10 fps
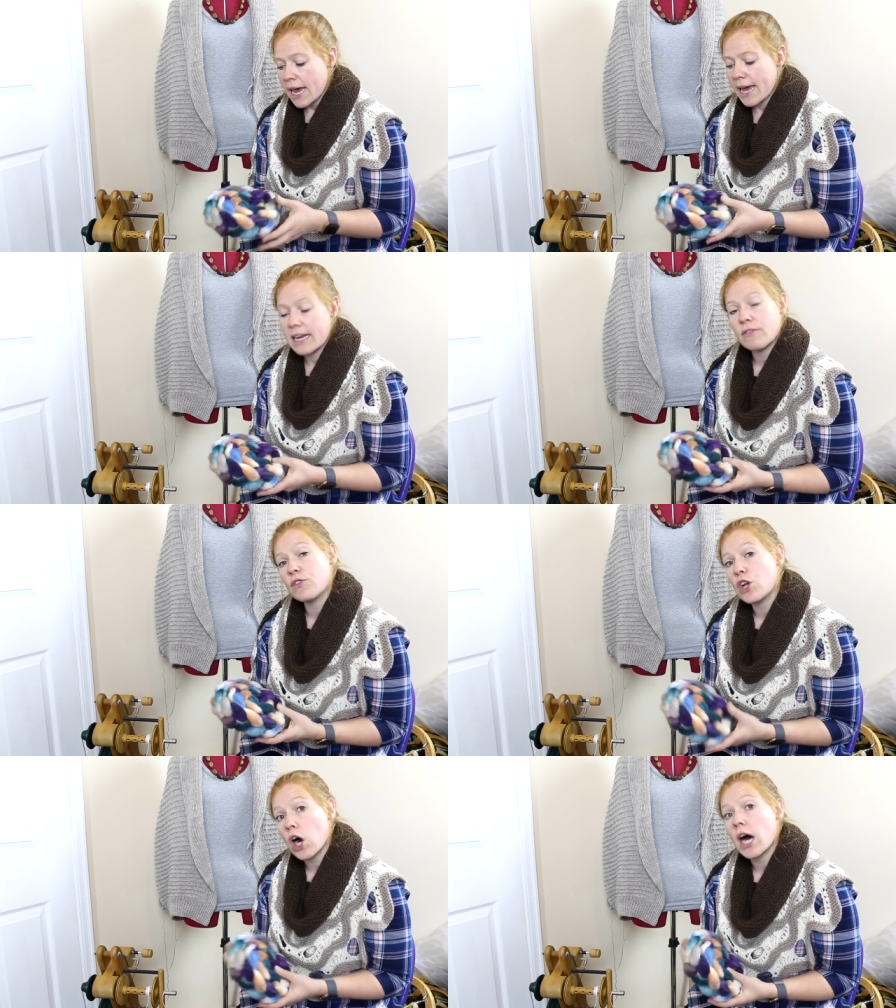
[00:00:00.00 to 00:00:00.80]
And if
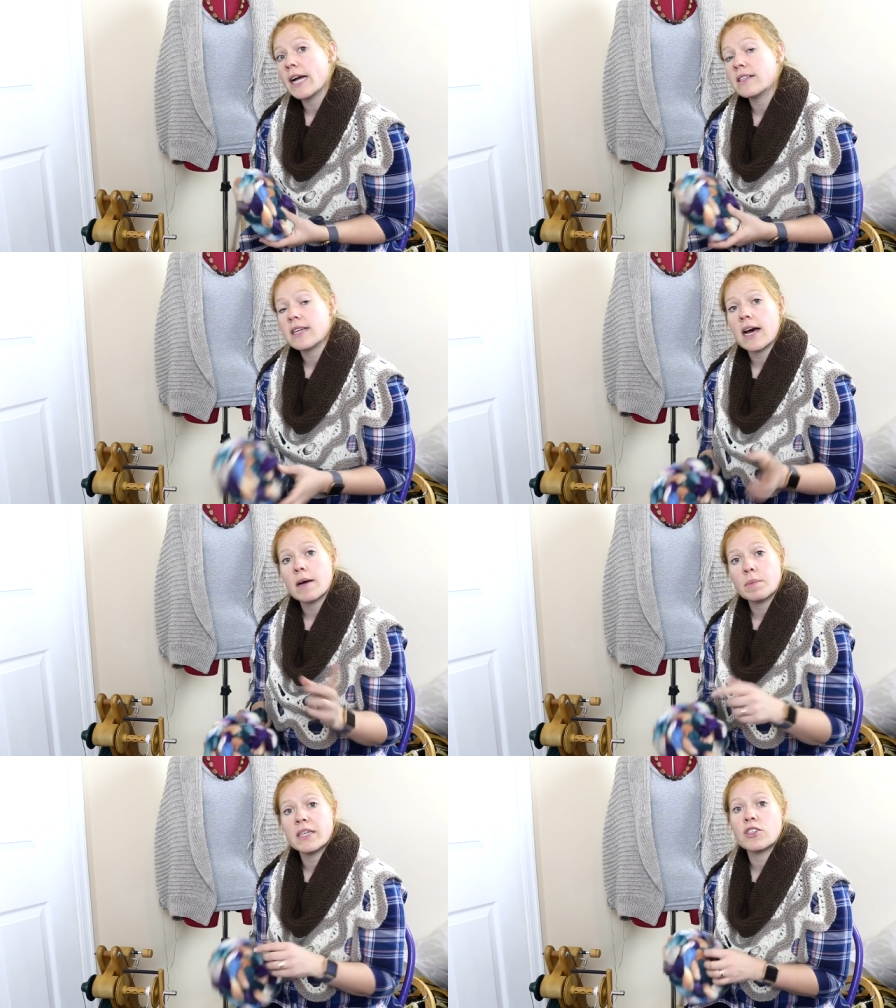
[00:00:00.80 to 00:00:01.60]
not,
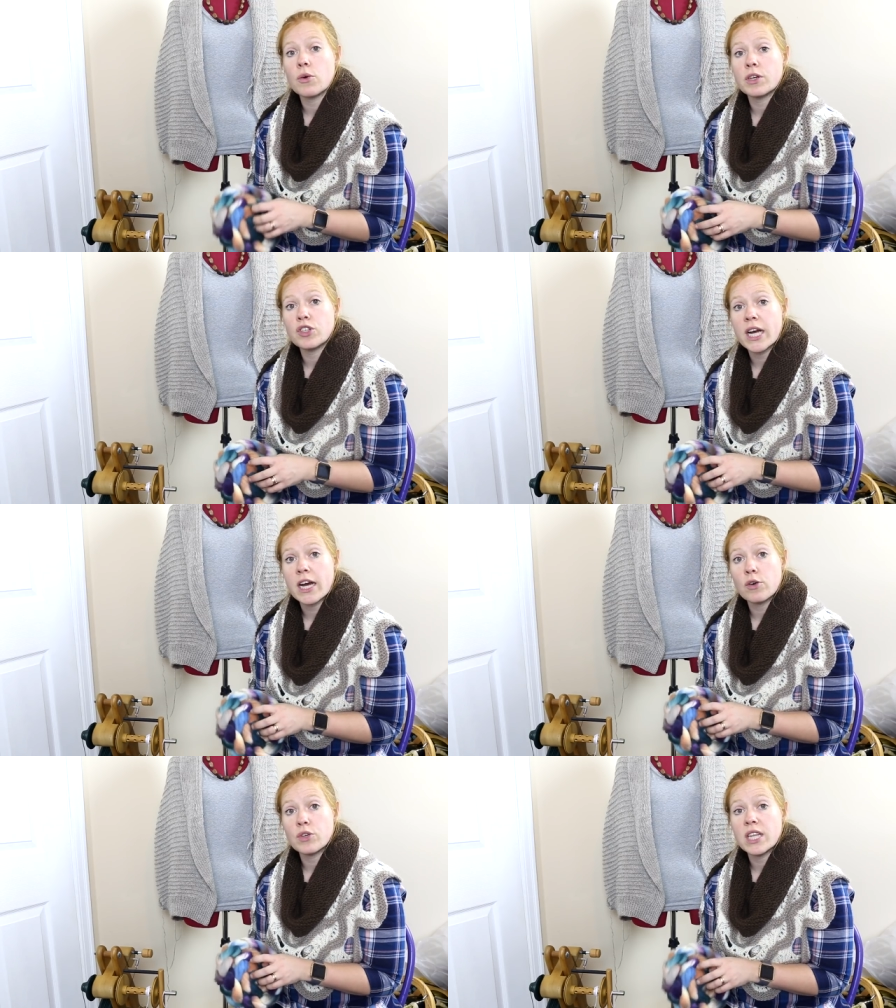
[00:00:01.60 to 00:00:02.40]
uh, please go and check
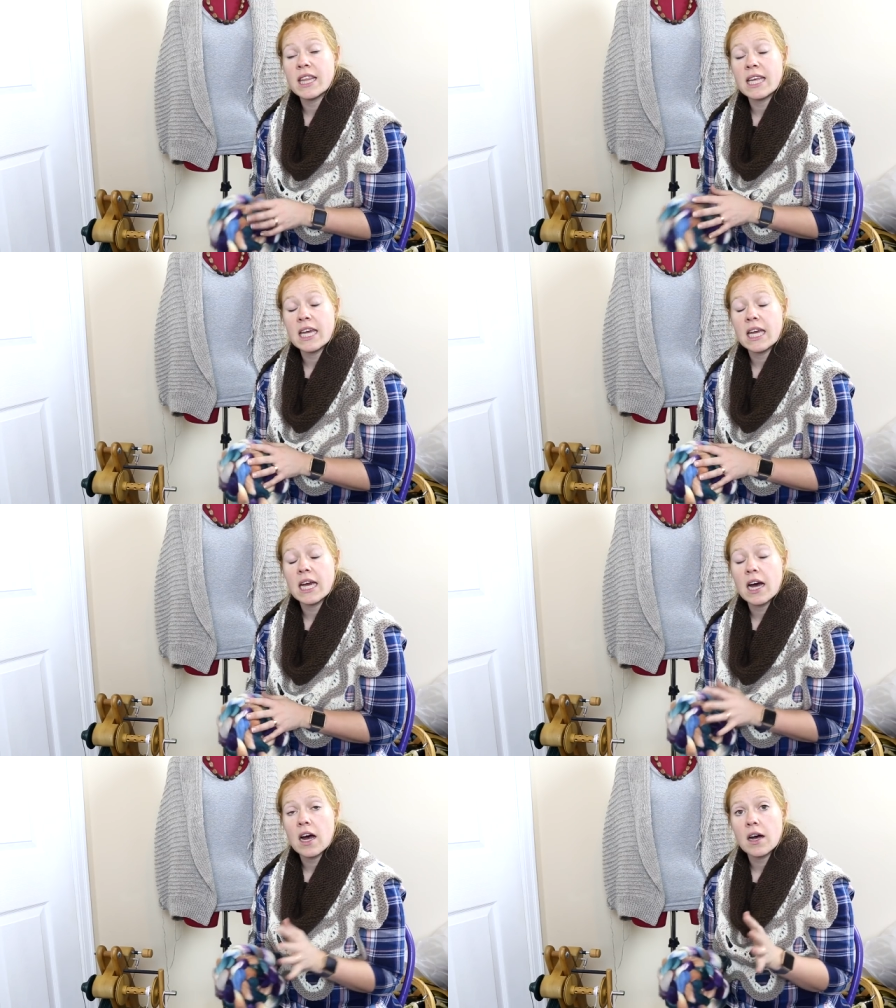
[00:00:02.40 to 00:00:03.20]
out
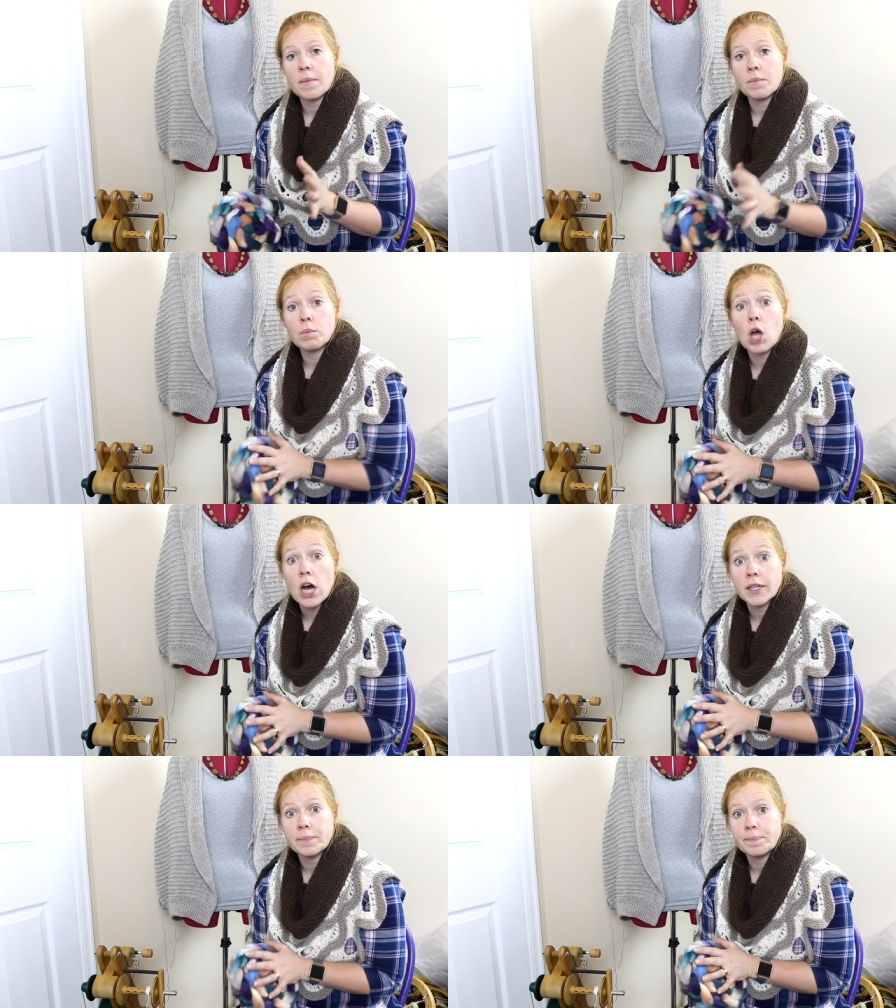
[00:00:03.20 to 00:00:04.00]
the um, blog.